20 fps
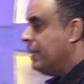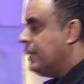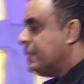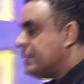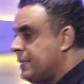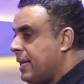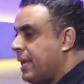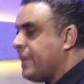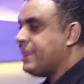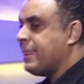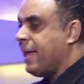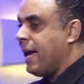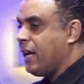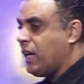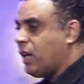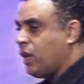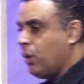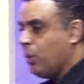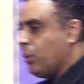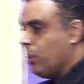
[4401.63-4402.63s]
say
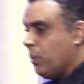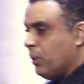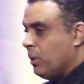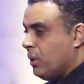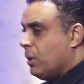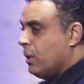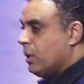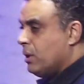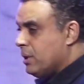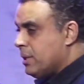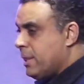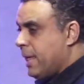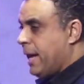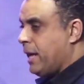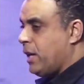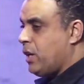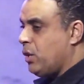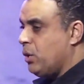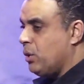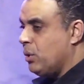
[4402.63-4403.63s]
thank you.
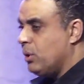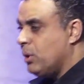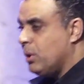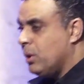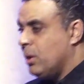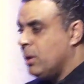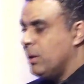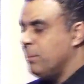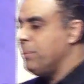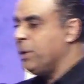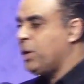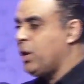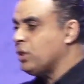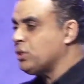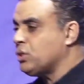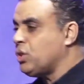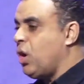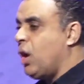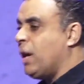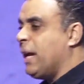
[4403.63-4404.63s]
Thank you. Because
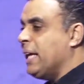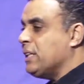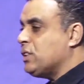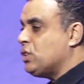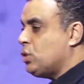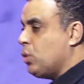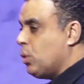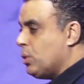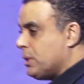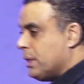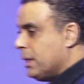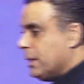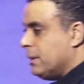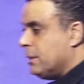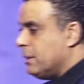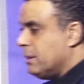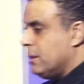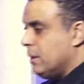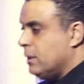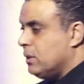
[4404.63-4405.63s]
God has chosen
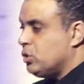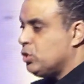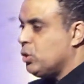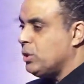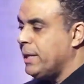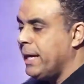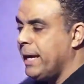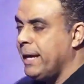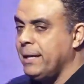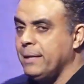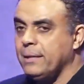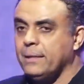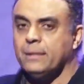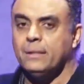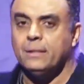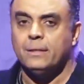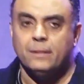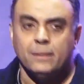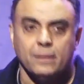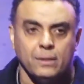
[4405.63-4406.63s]
today
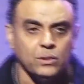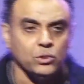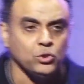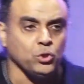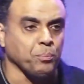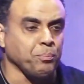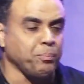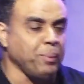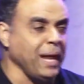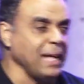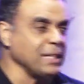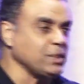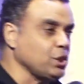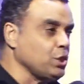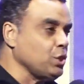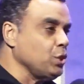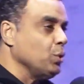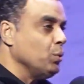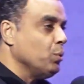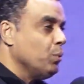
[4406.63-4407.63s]
to
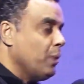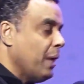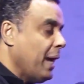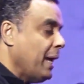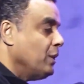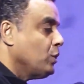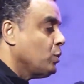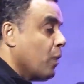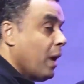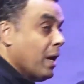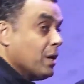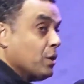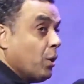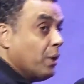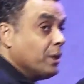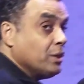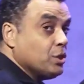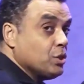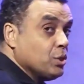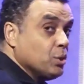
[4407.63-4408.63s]
bless you and to
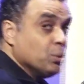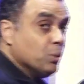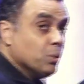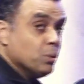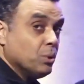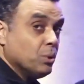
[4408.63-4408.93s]
anoint you.